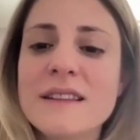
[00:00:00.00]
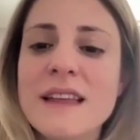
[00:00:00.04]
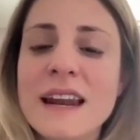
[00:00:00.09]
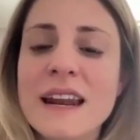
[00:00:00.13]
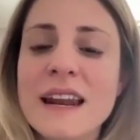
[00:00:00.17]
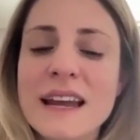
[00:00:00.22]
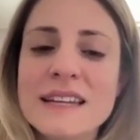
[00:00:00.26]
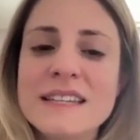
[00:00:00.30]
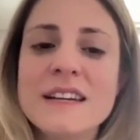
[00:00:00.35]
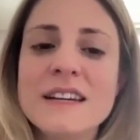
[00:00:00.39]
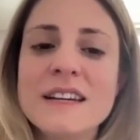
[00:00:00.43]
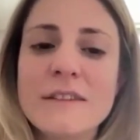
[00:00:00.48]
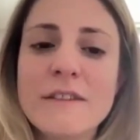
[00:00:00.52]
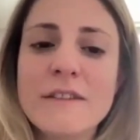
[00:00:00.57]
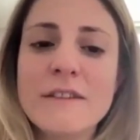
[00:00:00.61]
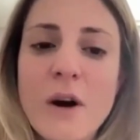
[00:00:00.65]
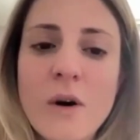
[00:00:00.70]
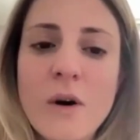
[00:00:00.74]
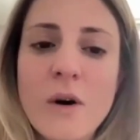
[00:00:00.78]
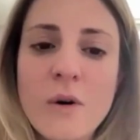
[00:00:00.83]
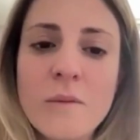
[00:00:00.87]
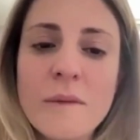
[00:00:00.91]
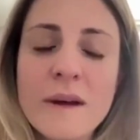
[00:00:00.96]
that idea of
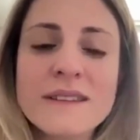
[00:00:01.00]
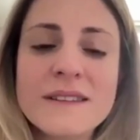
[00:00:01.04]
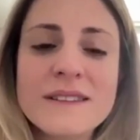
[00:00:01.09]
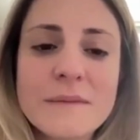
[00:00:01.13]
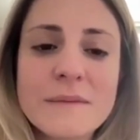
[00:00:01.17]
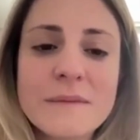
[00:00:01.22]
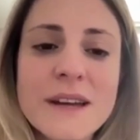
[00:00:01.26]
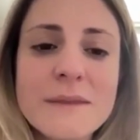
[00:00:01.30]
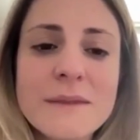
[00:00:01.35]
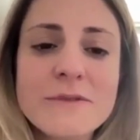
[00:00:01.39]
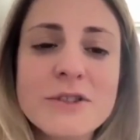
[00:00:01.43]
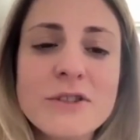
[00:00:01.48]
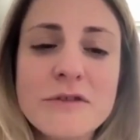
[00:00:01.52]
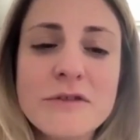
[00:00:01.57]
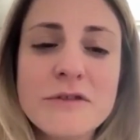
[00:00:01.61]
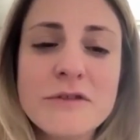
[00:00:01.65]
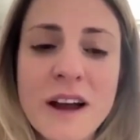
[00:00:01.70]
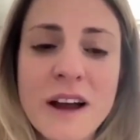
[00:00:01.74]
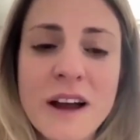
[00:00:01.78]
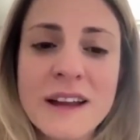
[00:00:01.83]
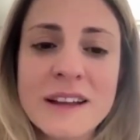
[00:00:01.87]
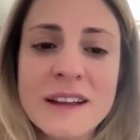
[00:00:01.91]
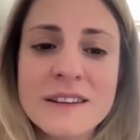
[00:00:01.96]
home. And sometimes you
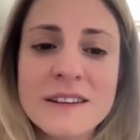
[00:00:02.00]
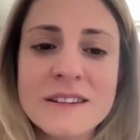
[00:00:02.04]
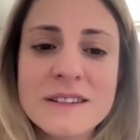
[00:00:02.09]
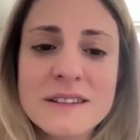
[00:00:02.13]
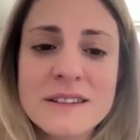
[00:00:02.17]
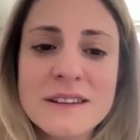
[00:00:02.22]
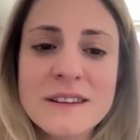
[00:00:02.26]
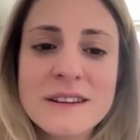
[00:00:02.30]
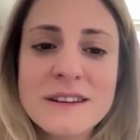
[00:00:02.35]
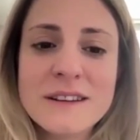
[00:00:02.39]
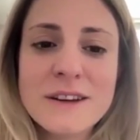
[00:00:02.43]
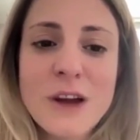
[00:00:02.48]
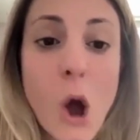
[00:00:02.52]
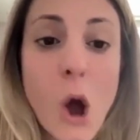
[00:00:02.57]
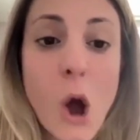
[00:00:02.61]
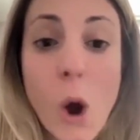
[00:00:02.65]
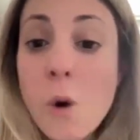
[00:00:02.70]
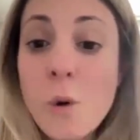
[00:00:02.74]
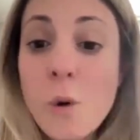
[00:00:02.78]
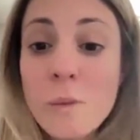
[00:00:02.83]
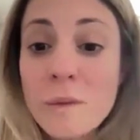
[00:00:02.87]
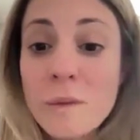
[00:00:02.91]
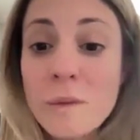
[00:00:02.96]
find
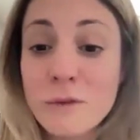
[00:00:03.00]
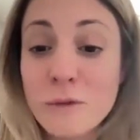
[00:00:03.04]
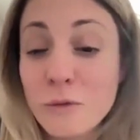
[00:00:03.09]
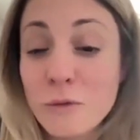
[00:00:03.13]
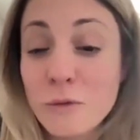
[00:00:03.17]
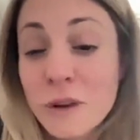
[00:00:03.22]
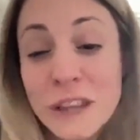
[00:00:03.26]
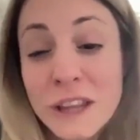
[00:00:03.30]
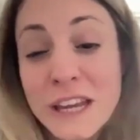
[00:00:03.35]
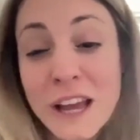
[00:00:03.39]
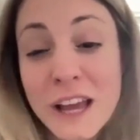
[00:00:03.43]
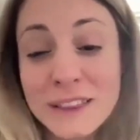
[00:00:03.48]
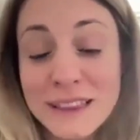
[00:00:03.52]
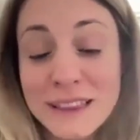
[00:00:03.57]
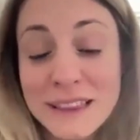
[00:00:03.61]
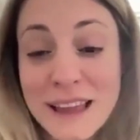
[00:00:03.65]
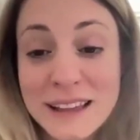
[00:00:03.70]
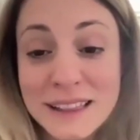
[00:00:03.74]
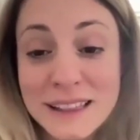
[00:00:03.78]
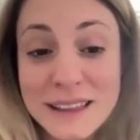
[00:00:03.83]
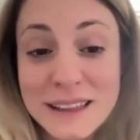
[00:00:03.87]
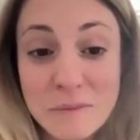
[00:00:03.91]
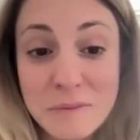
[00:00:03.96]
home in really
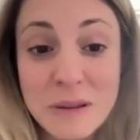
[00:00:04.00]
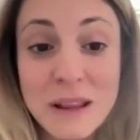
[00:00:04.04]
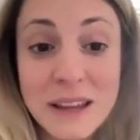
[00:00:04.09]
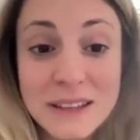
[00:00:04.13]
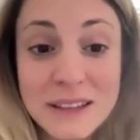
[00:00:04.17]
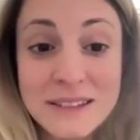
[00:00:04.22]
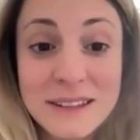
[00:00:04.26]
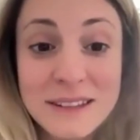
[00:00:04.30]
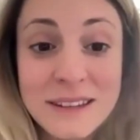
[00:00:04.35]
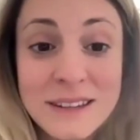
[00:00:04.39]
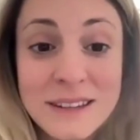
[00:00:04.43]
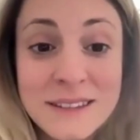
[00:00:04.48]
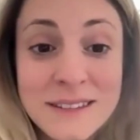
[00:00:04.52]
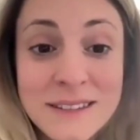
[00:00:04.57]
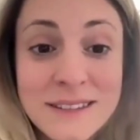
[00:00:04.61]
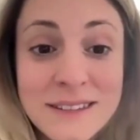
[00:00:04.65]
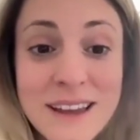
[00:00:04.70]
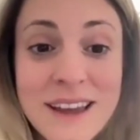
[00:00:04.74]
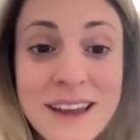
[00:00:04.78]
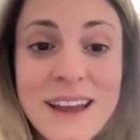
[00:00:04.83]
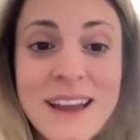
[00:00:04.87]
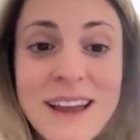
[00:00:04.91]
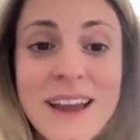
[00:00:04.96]
unlikely places.
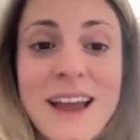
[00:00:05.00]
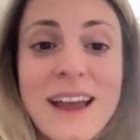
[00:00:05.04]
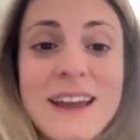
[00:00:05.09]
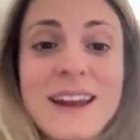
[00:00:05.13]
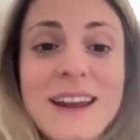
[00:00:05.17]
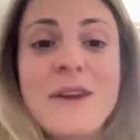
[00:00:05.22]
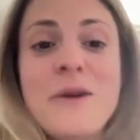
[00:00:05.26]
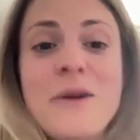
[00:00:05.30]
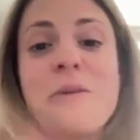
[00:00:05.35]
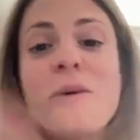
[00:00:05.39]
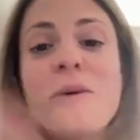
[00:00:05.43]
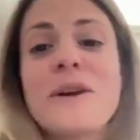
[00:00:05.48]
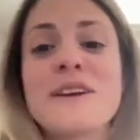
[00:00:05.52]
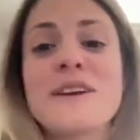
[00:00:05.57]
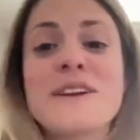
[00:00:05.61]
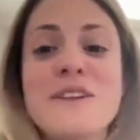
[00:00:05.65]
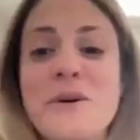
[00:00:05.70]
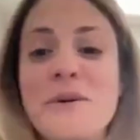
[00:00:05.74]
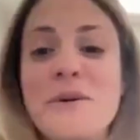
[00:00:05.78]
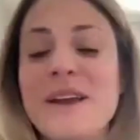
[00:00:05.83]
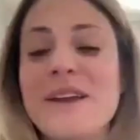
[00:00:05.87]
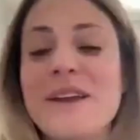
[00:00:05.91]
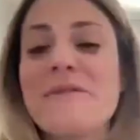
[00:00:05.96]
And I don't want to,
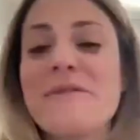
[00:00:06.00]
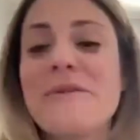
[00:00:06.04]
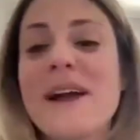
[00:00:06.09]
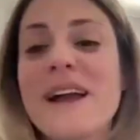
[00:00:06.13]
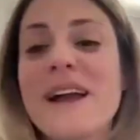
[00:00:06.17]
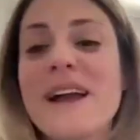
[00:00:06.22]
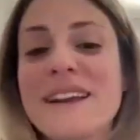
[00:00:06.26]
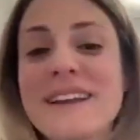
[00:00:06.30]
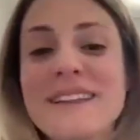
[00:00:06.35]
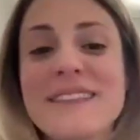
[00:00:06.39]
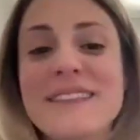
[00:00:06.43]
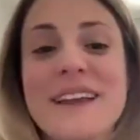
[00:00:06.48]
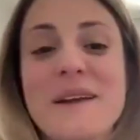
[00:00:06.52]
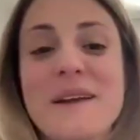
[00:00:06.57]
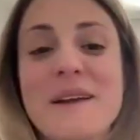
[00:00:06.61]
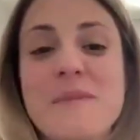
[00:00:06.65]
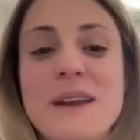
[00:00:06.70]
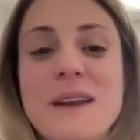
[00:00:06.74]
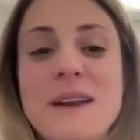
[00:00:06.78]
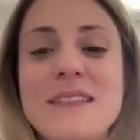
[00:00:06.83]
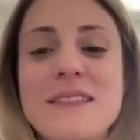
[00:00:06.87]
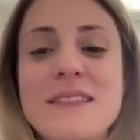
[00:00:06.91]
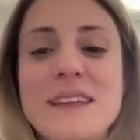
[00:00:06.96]
you know, give away anything,
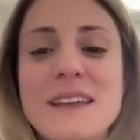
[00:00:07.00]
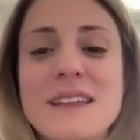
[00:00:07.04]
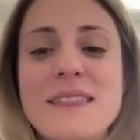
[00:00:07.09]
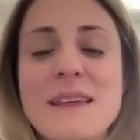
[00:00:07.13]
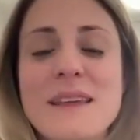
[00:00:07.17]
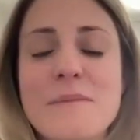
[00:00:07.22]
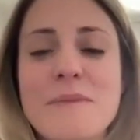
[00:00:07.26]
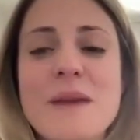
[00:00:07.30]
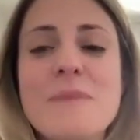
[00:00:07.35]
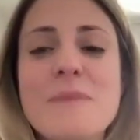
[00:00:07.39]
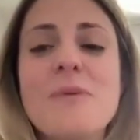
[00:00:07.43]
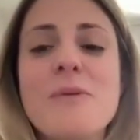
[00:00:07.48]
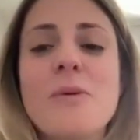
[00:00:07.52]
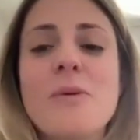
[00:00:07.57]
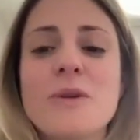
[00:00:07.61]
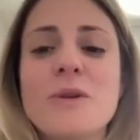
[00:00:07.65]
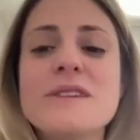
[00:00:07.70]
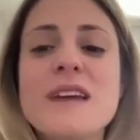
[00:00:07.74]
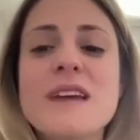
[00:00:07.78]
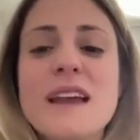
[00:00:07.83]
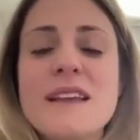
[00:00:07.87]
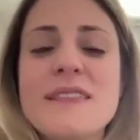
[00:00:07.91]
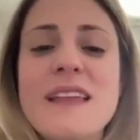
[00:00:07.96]
but I think that people will
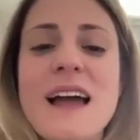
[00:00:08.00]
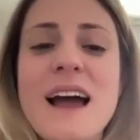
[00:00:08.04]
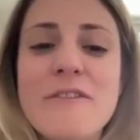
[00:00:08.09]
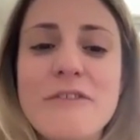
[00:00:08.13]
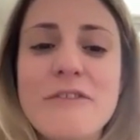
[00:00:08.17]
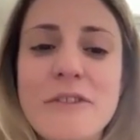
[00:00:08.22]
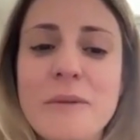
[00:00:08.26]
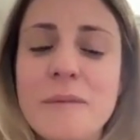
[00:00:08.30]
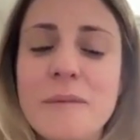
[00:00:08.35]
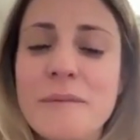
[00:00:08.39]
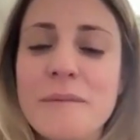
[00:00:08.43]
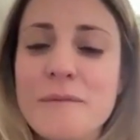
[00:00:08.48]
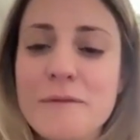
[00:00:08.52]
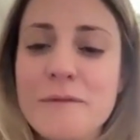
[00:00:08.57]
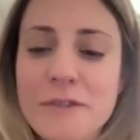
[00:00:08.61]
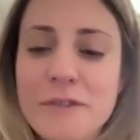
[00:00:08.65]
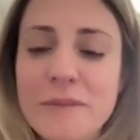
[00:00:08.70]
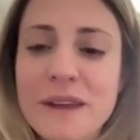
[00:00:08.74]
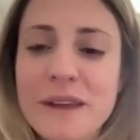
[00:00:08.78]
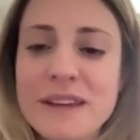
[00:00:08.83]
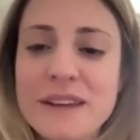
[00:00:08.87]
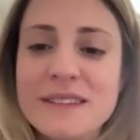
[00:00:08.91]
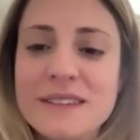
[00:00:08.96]
take that from
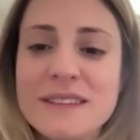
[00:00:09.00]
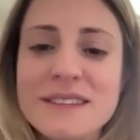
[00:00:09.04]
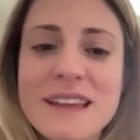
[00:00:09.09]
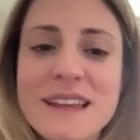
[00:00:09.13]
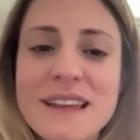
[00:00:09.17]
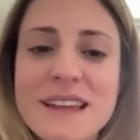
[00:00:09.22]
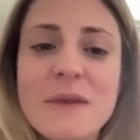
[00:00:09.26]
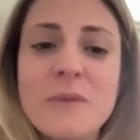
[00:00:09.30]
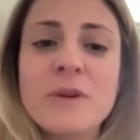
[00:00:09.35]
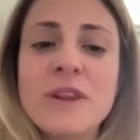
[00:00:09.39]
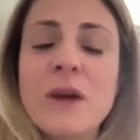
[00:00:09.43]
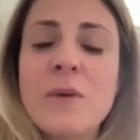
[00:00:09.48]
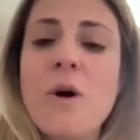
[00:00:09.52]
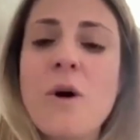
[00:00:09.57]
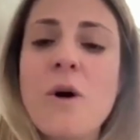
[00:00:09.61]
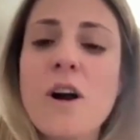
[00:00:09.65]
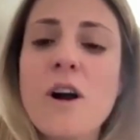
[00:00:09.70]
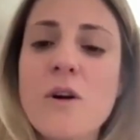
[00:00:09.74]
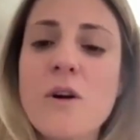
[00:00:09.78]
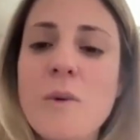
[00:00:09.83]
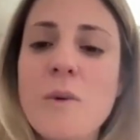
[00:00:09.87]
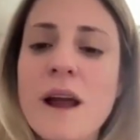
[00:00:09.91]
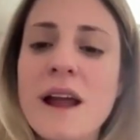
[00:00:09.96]
from this, is that when they
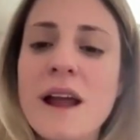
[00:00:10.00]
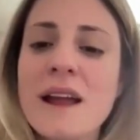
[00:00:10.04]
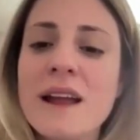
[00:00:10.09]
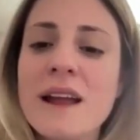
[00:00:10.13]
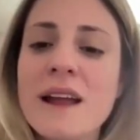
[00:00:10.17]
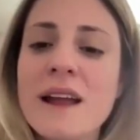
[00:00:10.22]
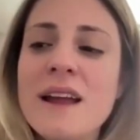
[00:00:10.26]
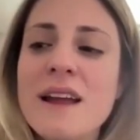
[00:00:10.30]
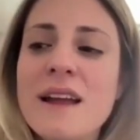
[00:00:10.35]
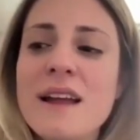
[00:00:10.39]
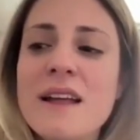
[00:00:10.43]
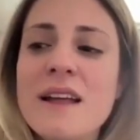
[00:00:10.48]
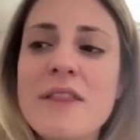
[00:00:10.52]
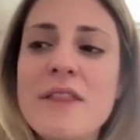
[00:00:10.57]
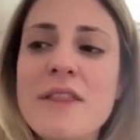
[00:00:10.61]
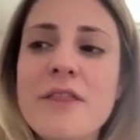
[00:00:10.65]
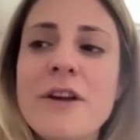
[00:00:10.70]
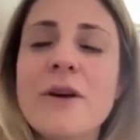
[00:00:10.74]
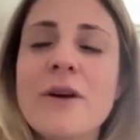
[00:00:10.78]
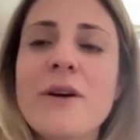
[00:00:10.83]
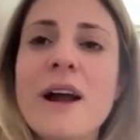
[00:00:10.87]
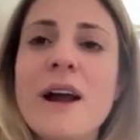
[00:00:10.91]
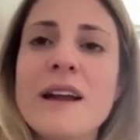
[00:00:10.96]
walk away,
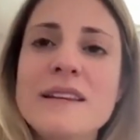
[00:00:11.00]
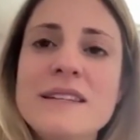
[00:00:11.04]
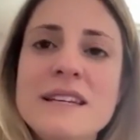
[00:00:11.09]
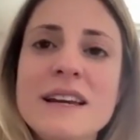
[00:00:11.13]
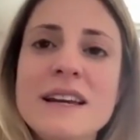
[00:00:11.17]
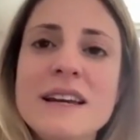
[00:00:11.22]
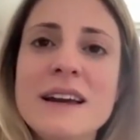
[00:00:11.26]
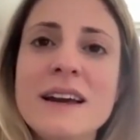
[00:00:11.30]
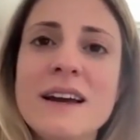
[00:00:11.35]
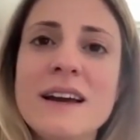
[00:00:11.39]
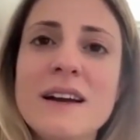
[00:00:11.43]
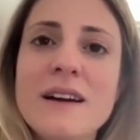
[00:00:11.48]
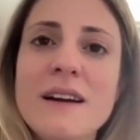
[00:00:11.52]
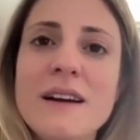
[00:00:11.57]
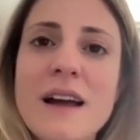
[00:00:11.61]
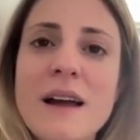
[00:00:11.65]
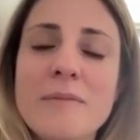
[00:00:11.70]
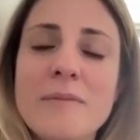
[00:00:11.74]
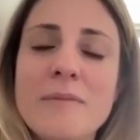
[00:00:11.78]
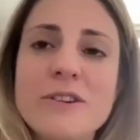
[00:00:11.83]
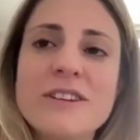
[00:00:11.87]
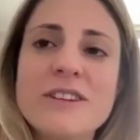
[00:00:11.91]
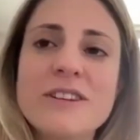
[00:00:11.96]
their idea
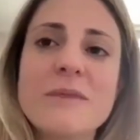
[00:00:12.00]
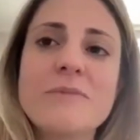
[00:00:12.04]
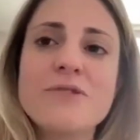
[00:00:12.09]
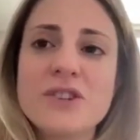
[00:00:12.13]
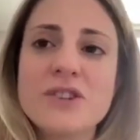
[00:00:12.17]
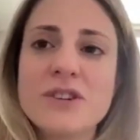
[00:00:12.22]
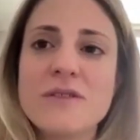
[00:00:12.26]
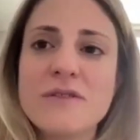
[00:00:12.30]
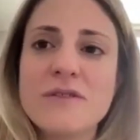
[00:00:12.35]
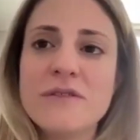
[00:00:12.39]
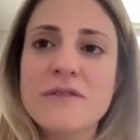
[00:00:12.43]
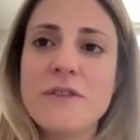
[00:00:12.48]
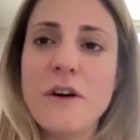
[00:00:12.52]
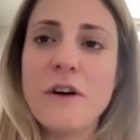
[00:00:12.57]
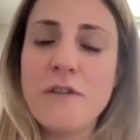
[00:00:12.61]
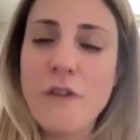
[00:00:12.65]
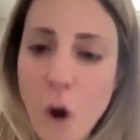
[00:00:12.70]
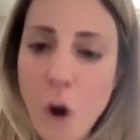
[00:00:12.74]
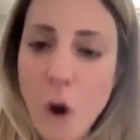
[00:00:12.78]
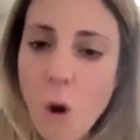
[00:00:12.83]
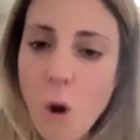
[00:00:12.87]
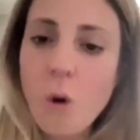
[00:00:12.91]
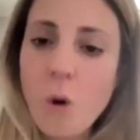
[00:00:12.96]
and perception of
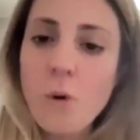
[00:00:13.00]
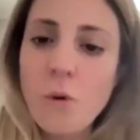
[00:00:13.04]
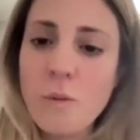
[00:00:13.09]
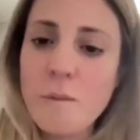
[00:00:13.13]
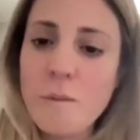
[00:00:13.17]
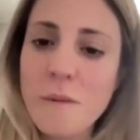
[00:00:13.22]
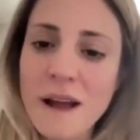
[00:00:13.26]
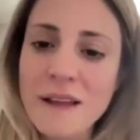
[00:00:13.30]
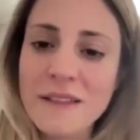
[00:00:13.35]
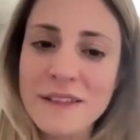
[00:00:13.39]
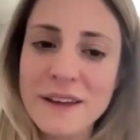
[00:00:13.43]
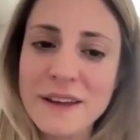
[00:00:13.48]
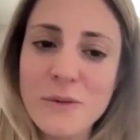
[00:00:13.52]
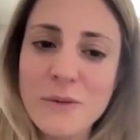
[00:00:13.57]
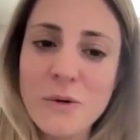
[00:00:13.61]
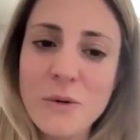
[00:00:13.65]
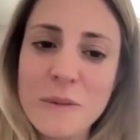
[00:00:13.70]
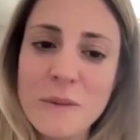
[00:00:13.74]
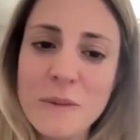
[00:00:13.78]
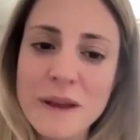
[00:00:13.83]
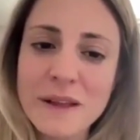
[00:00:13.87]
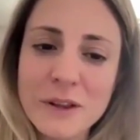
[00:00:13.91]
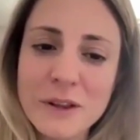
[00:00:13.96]
of home, I think,
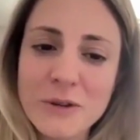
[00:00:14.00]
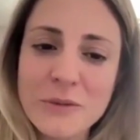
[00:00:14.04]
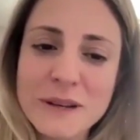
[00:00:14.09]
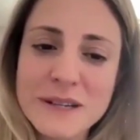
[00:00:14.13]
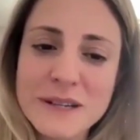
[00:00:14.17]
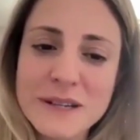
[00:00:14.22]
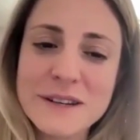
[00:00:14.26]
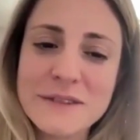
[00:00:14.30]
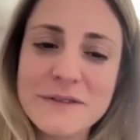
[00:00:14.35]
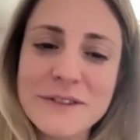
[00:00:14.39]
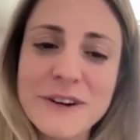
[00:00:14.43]
will be a little bit